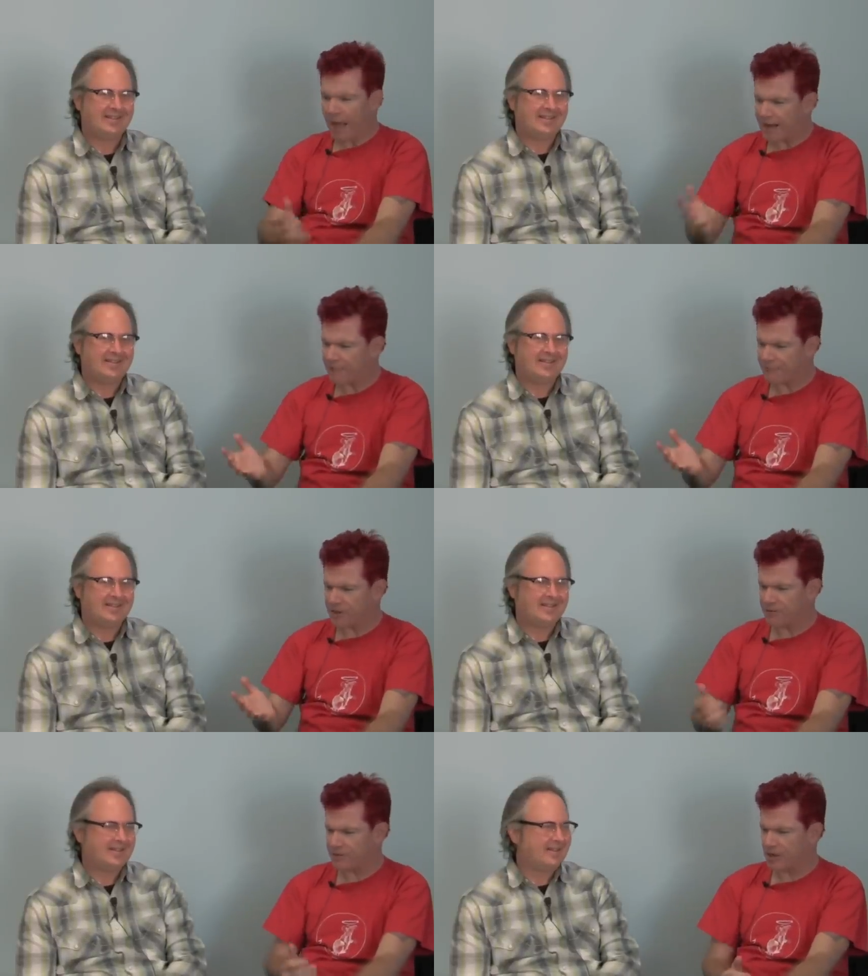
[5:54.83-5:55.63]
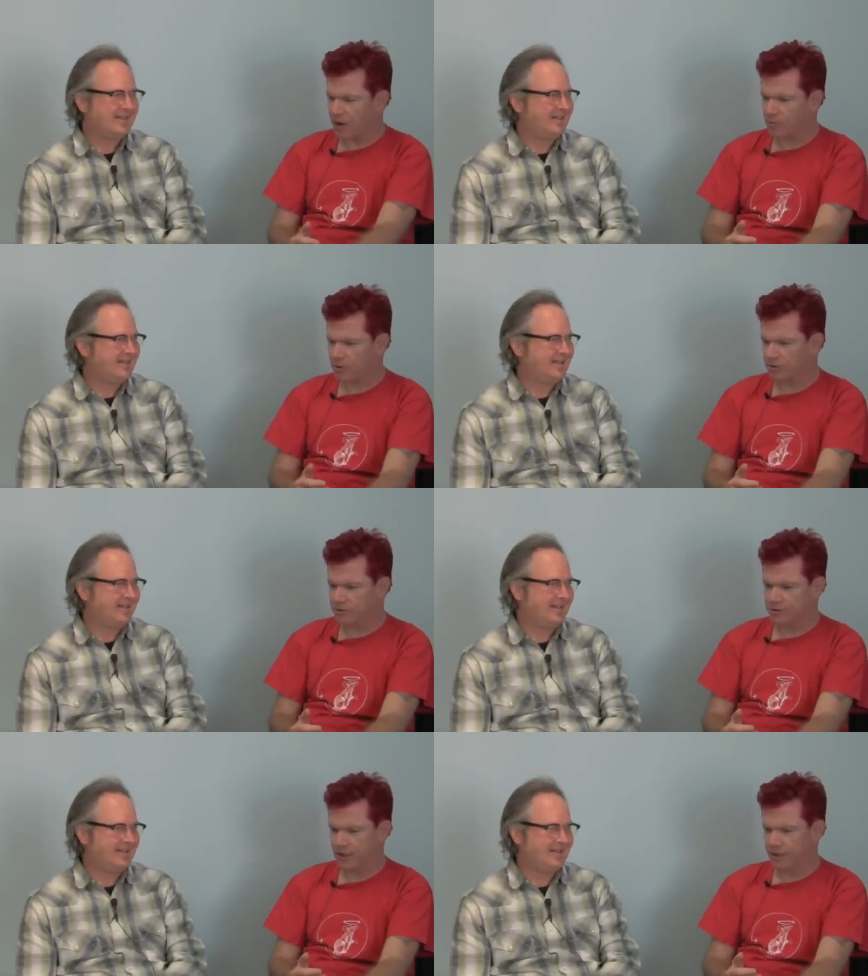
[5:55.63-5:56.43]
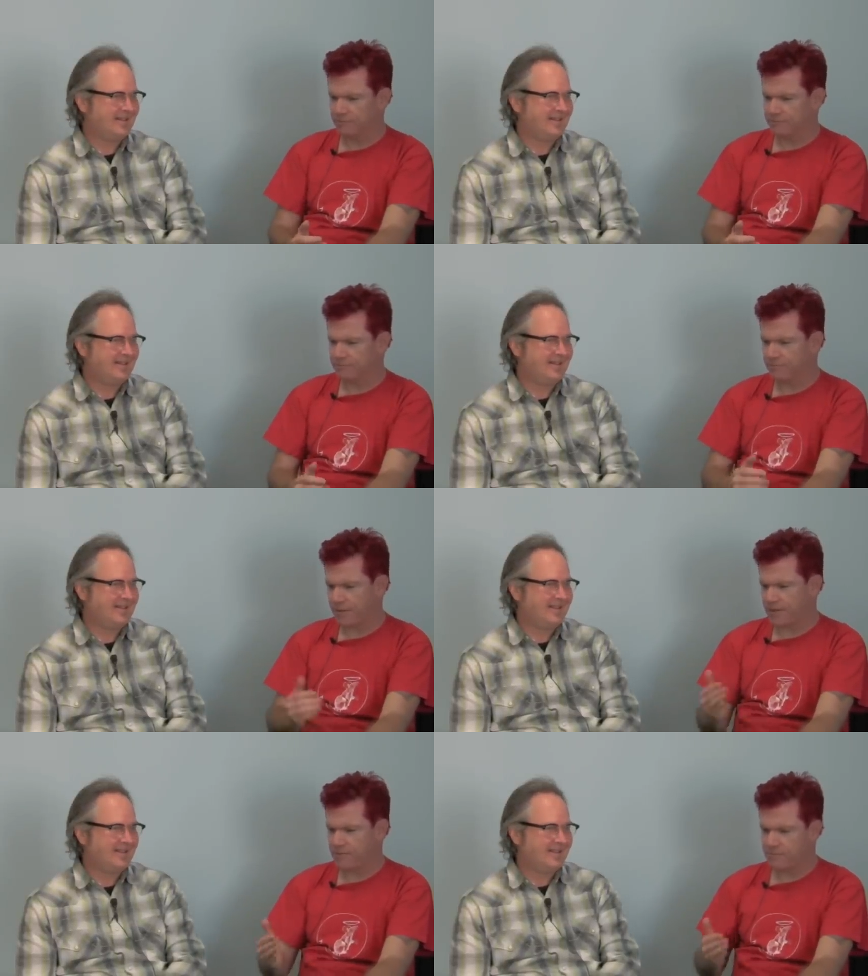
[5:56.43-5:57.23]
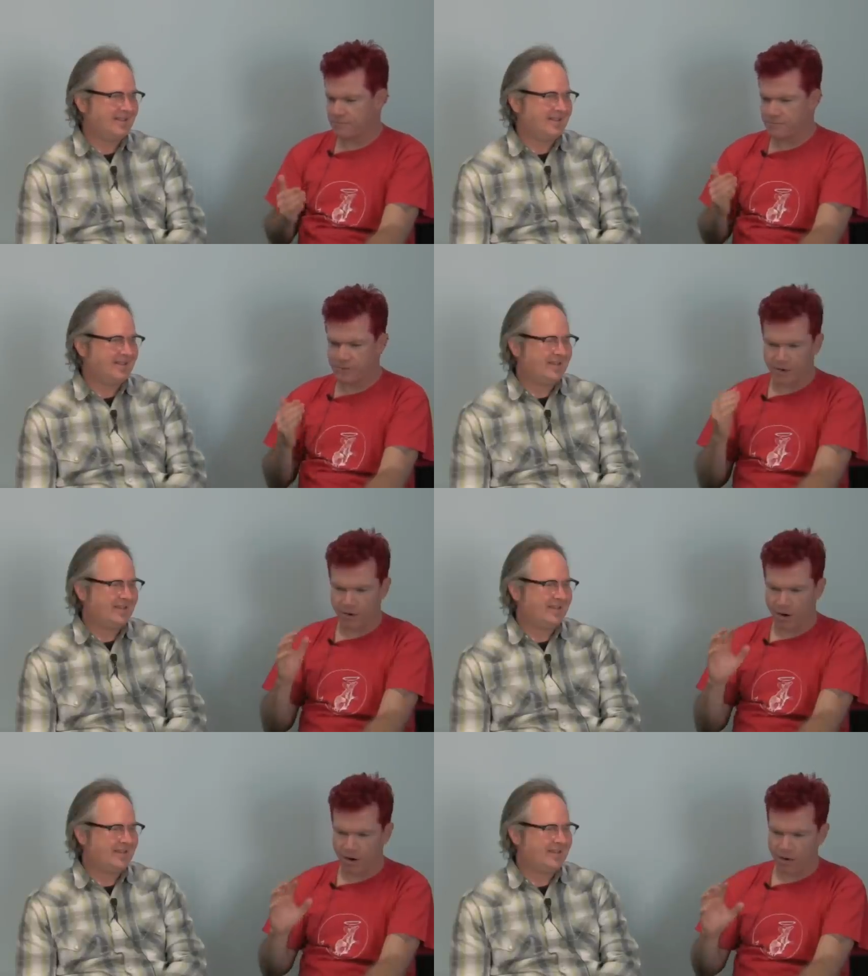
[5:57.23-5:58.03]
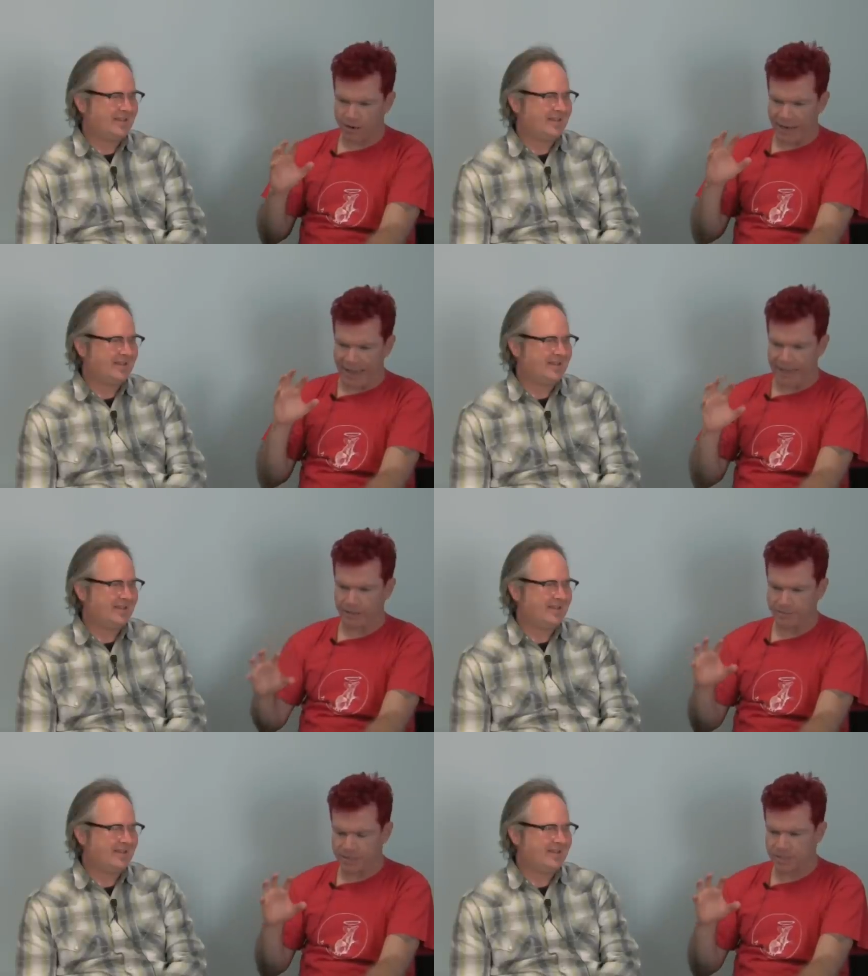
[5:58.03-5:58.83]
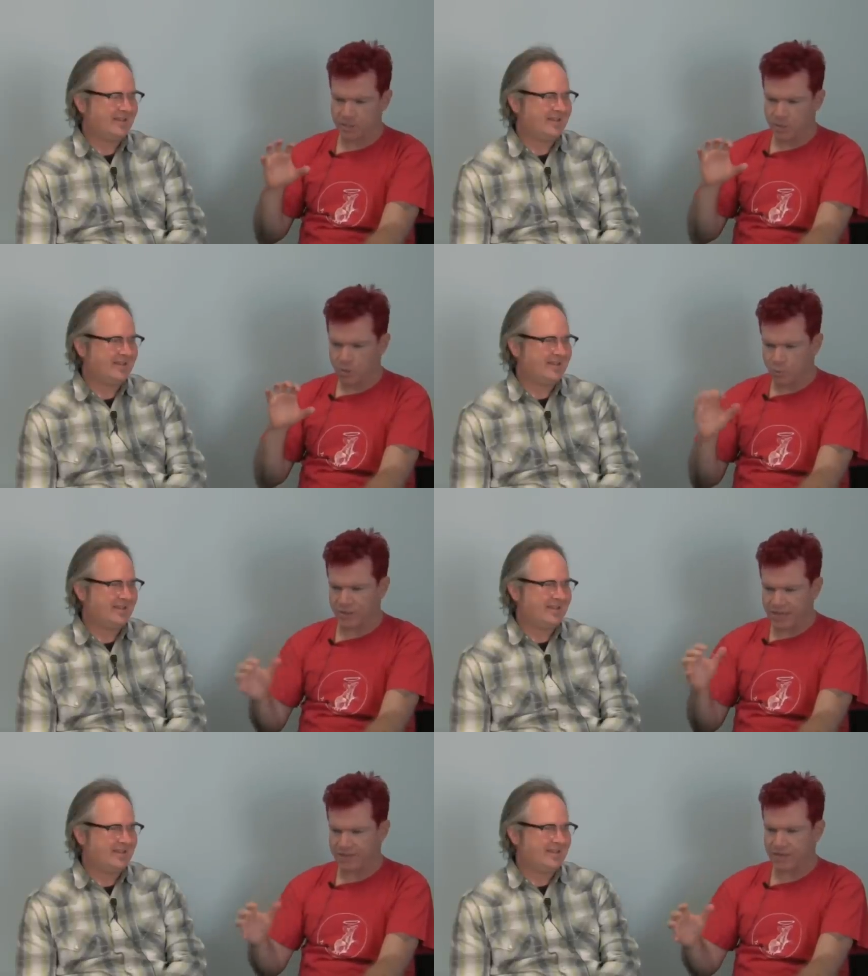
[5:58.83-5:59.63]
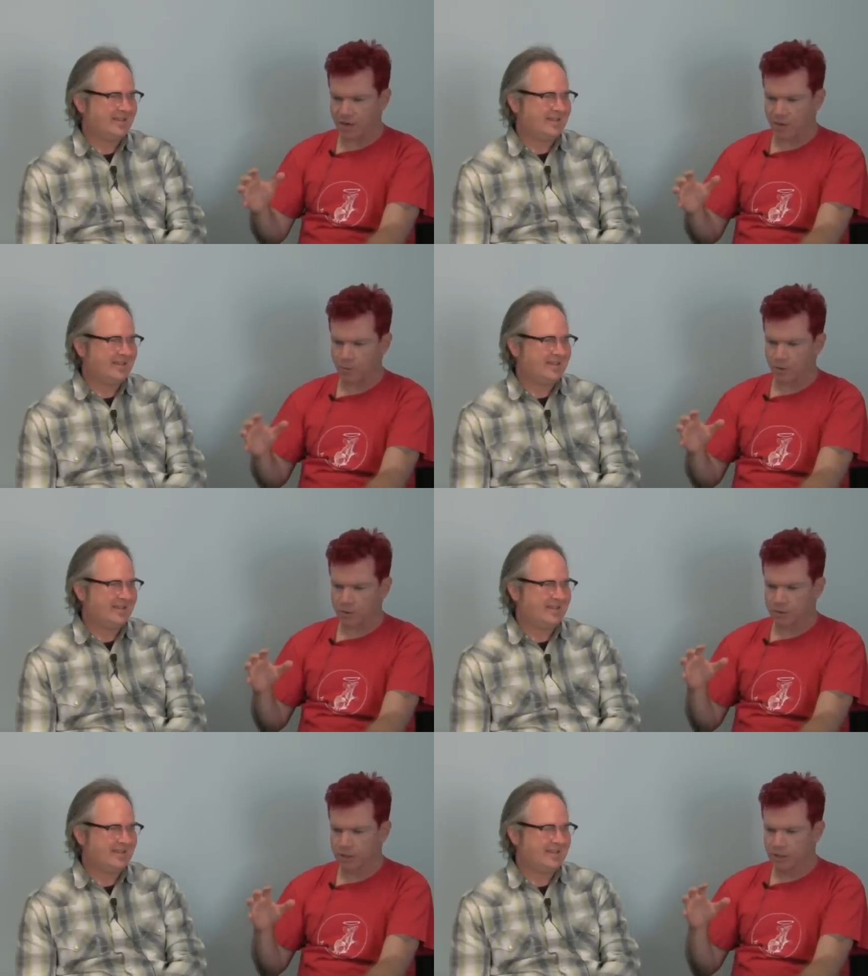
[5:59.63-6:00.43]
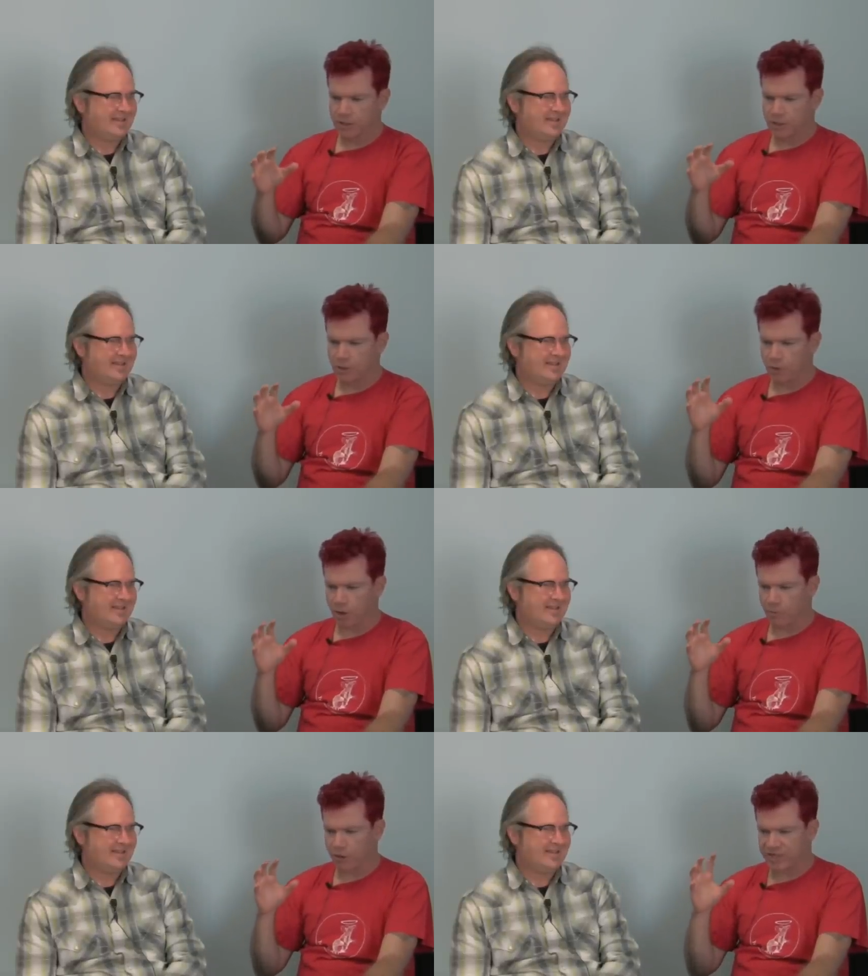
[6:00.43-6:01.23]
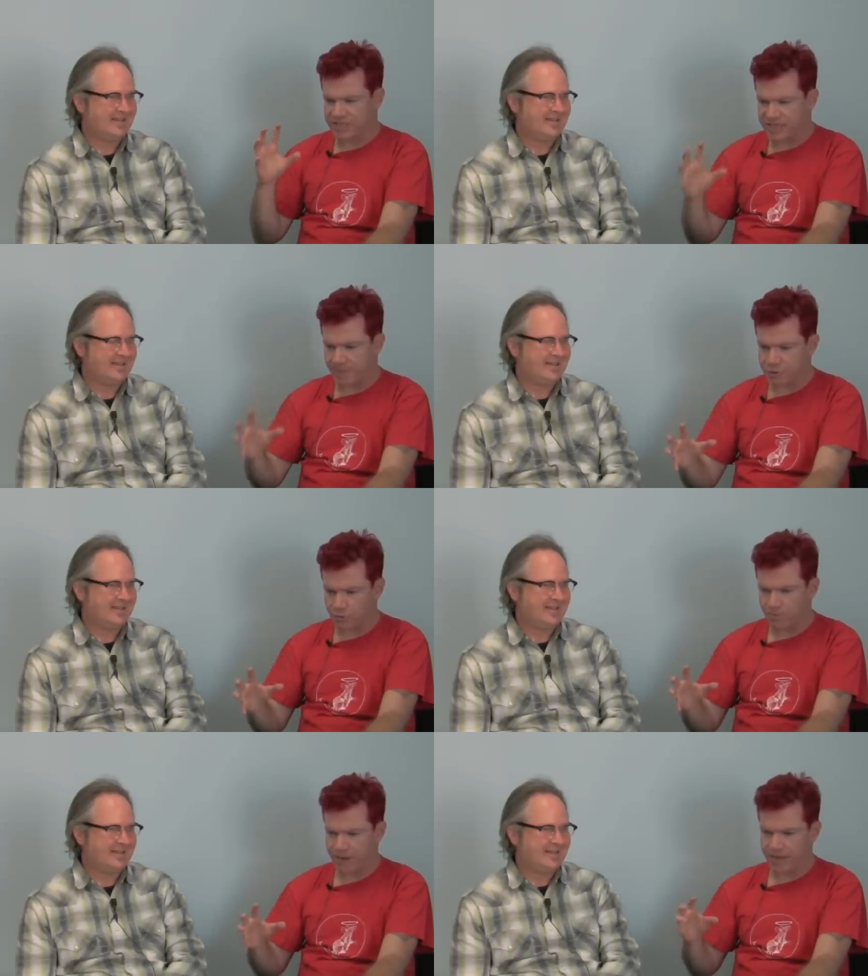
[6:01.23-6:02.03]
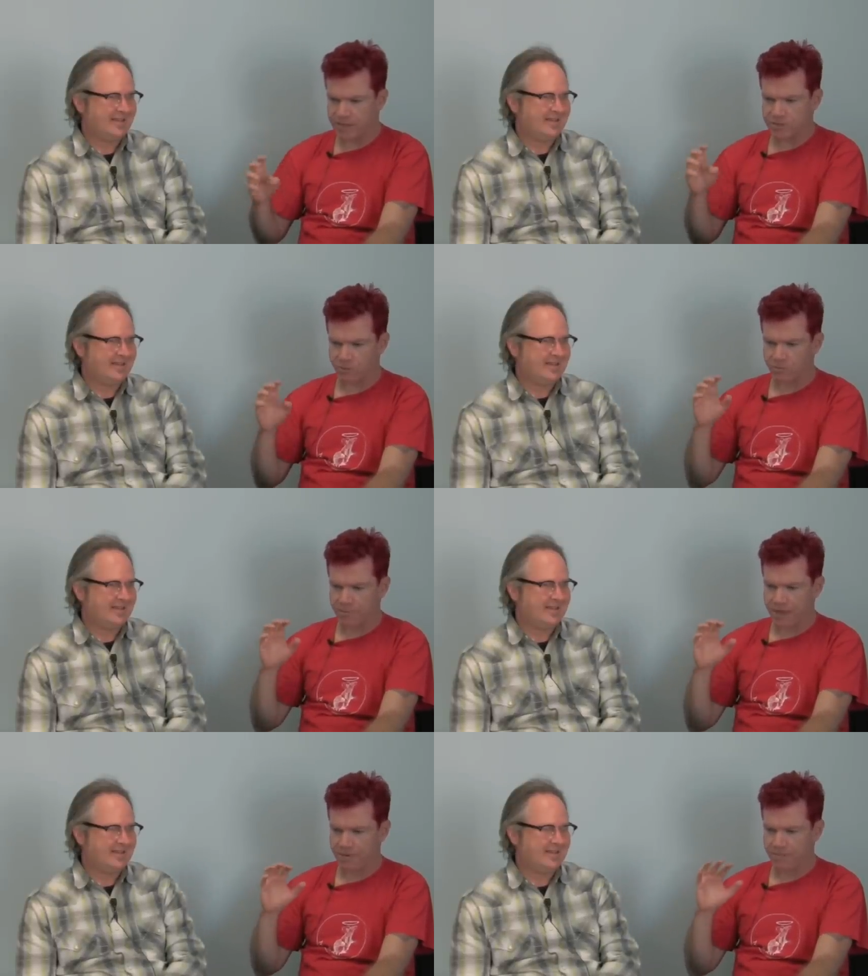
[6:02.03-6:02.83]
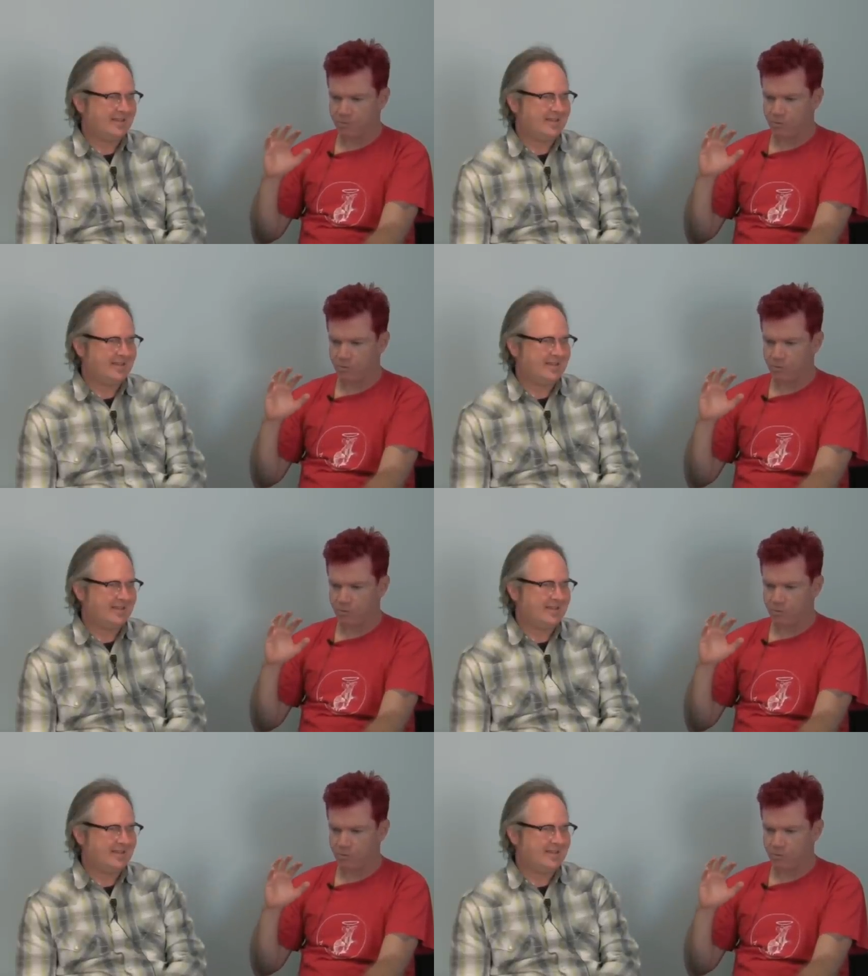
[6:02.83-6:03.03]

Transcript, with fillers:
Speaker 1: How do you feel about the art world? Um, maybe there are elements within the art world who are more conceptual based or maybe